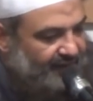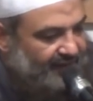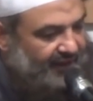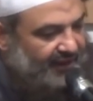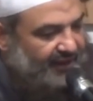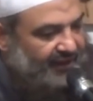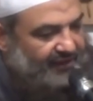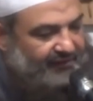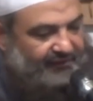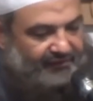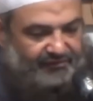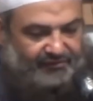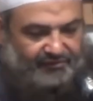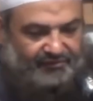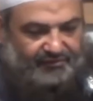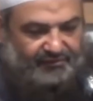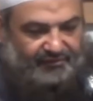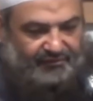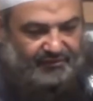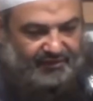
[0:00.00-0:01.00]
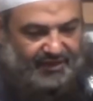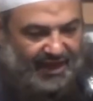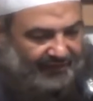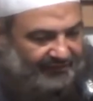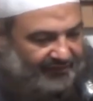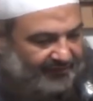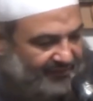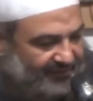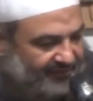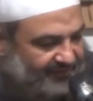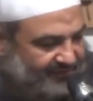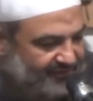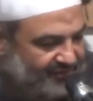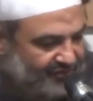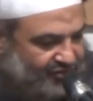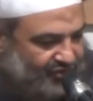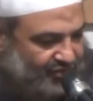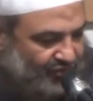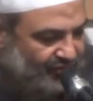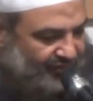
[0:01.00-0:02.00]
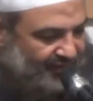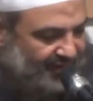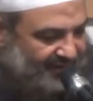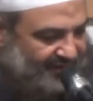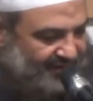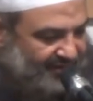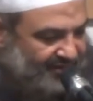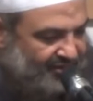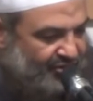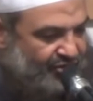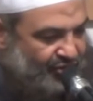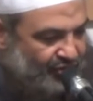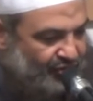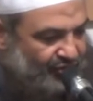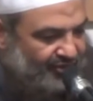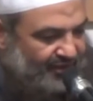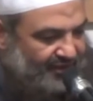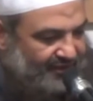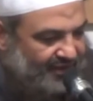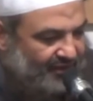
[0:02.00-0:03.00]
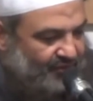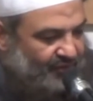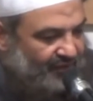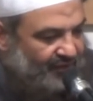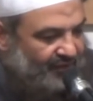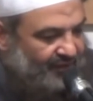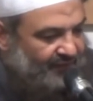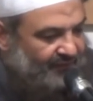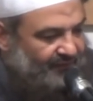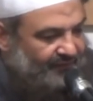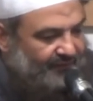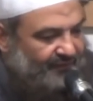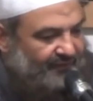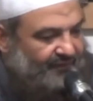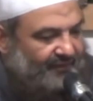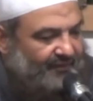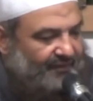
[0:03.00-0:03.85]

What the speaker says: the government thought that they will